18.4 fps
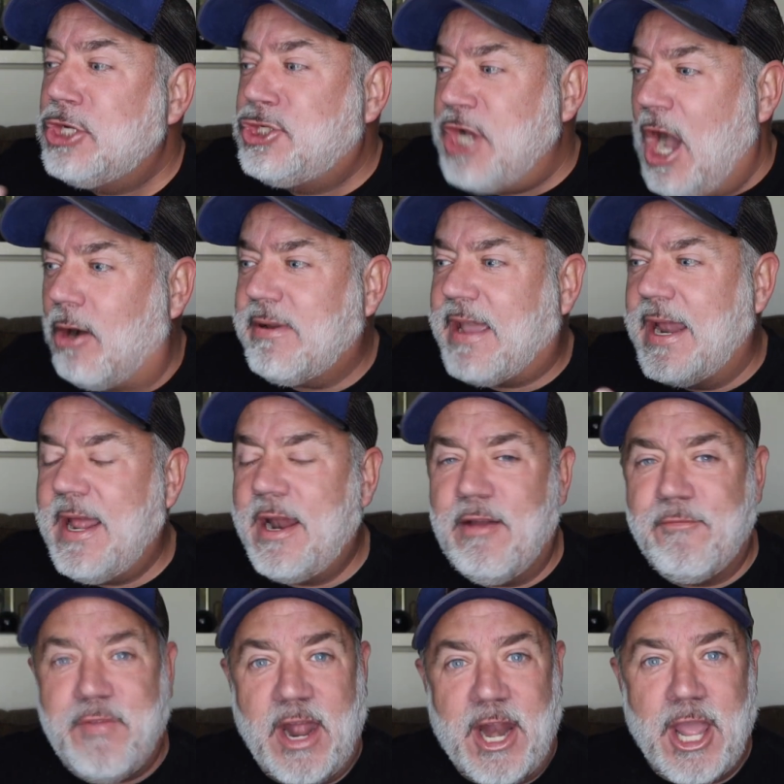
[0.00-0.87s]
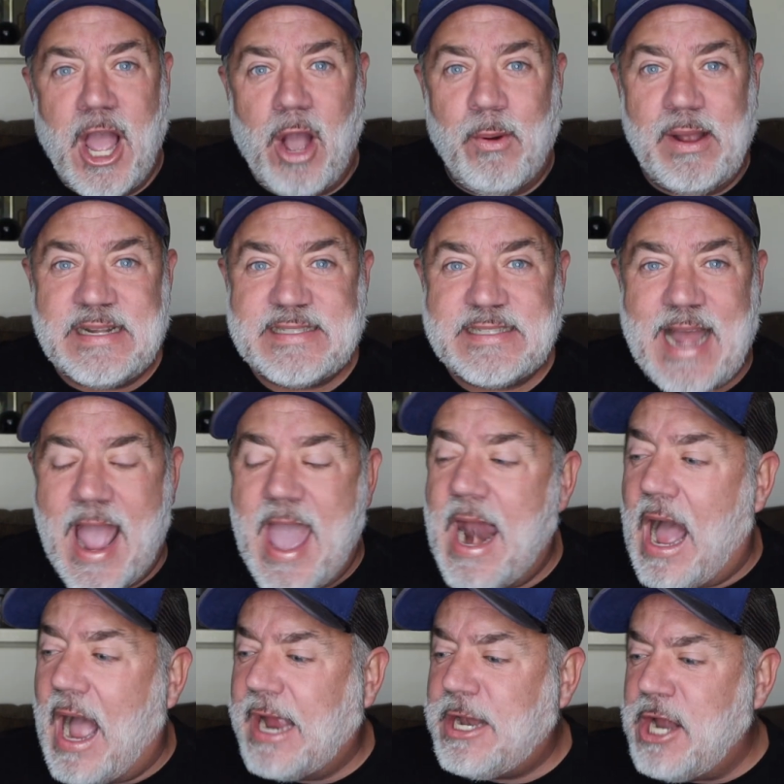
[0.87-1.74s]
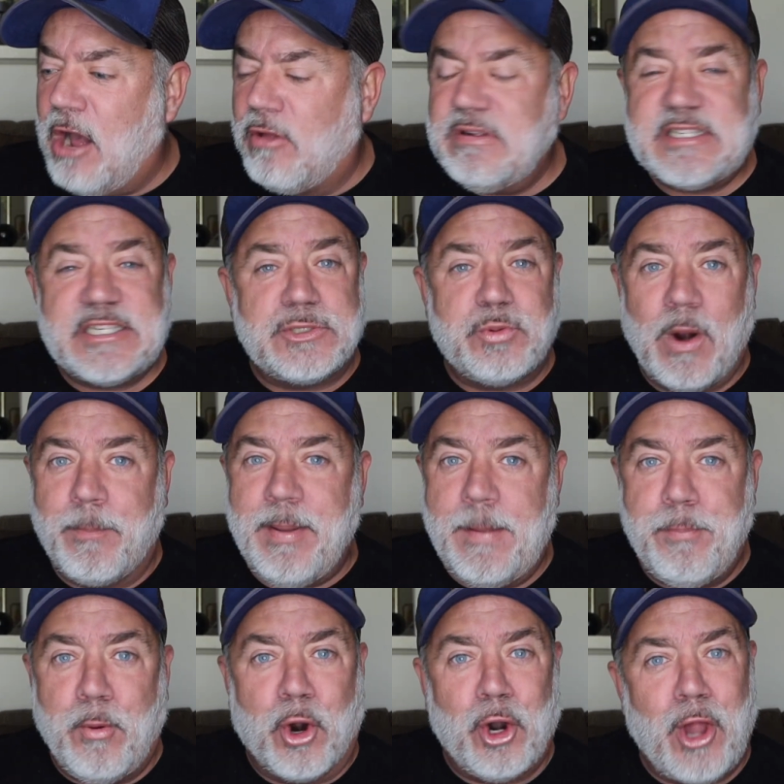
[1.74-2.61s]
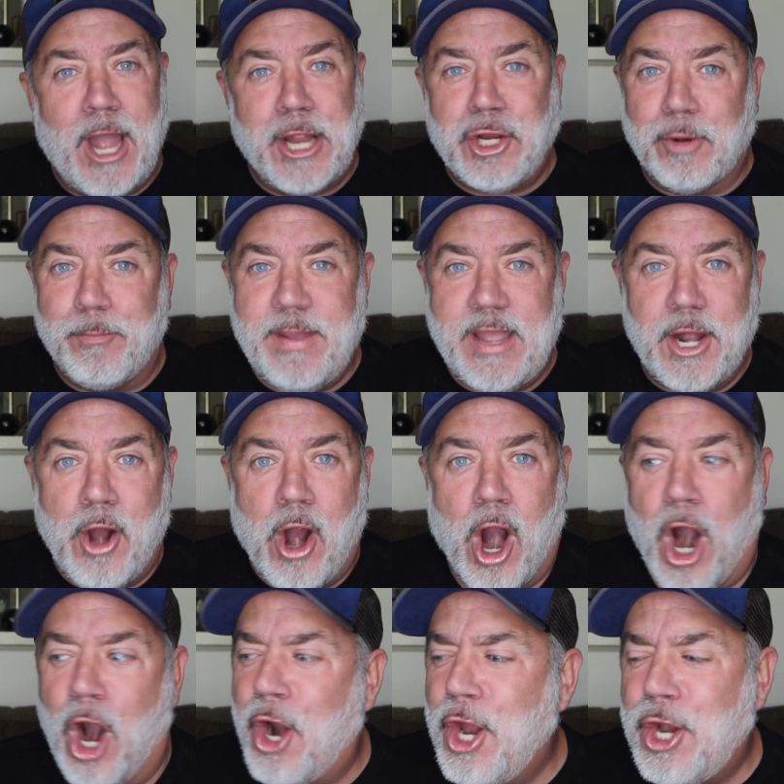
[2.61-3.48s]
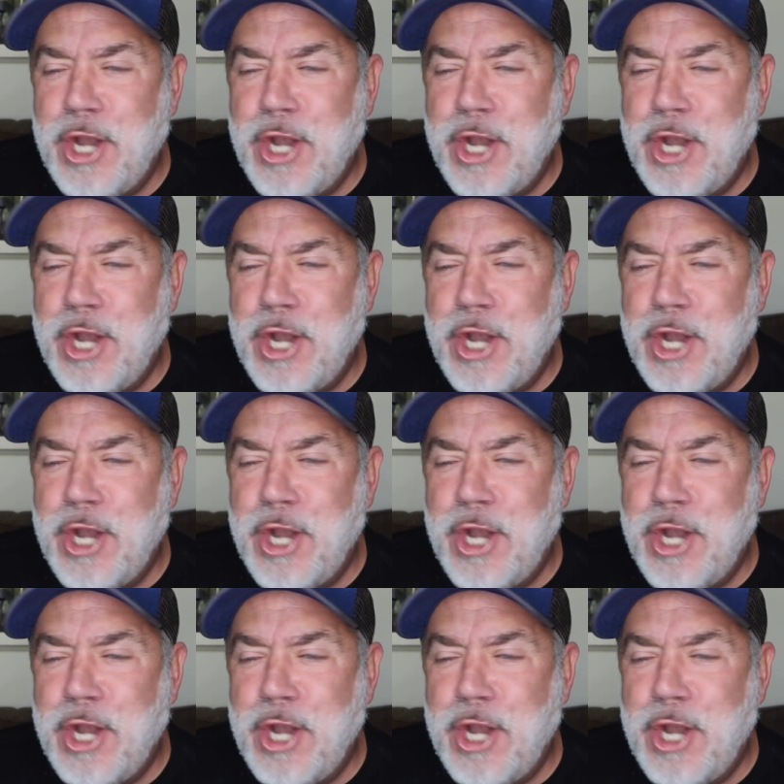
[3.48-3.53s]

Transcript: Don't get in a video and say, and I know this is where people are like, you're being hard.